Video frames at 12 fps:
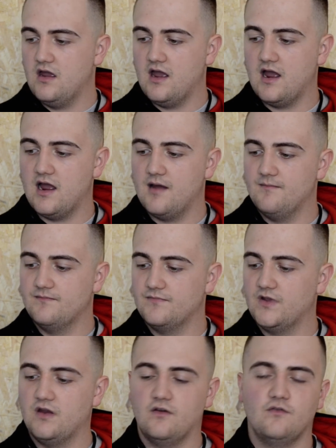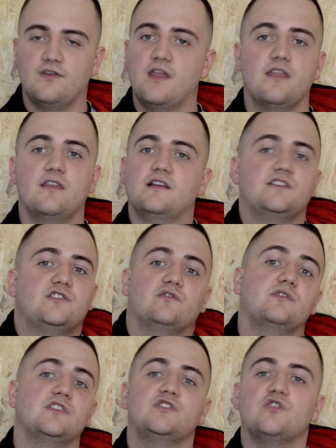You know,
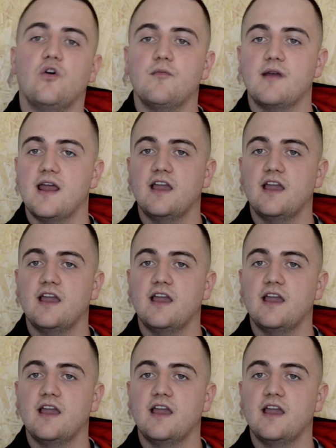there's so many.